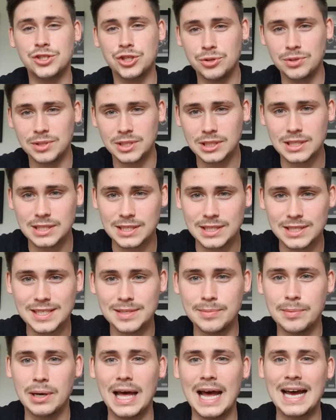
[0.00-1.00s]
tuned into the
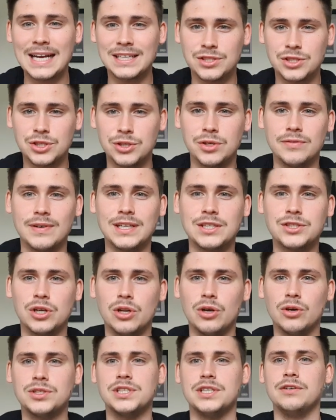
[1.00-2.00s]
similar attitude of
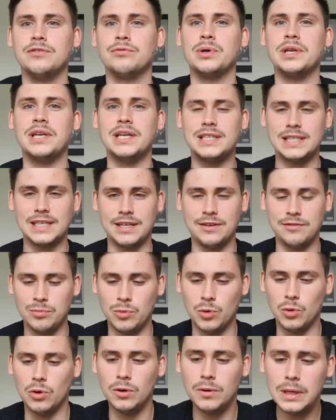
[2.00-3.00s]
Ancelotti of we need to give
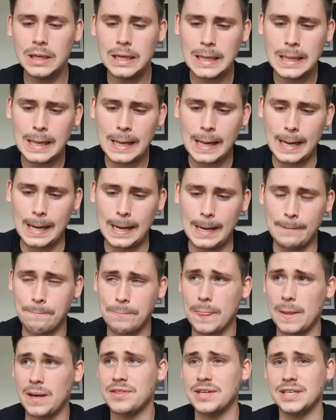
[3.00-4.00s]
more.
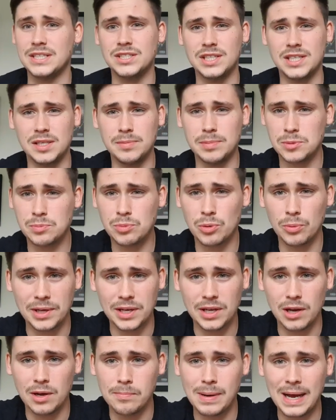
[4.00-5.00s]
Um, I think Sidibe is probably
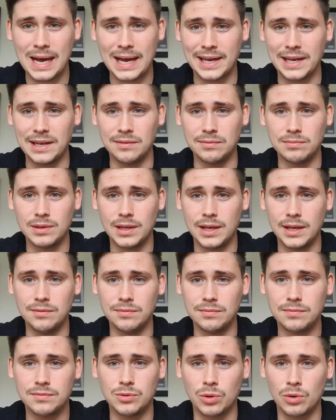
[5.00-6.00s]
going back in,
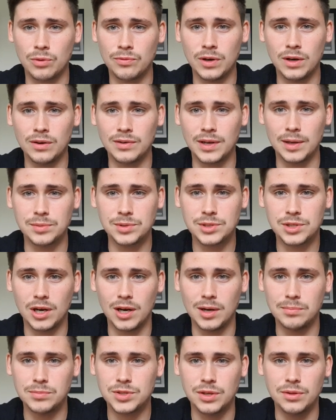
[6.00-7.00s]
in four or five games'
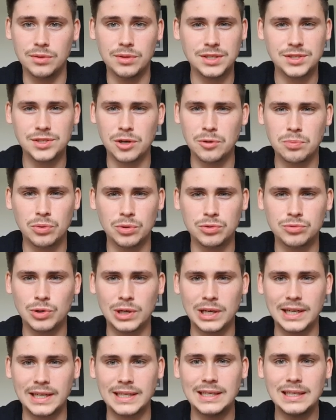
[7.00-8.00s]
time, so there's no point
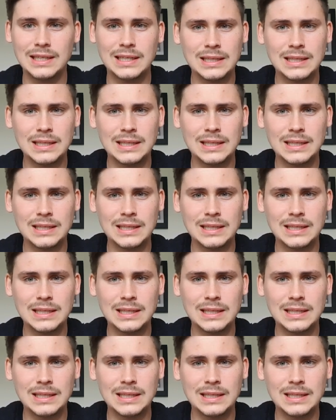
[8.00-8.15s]
really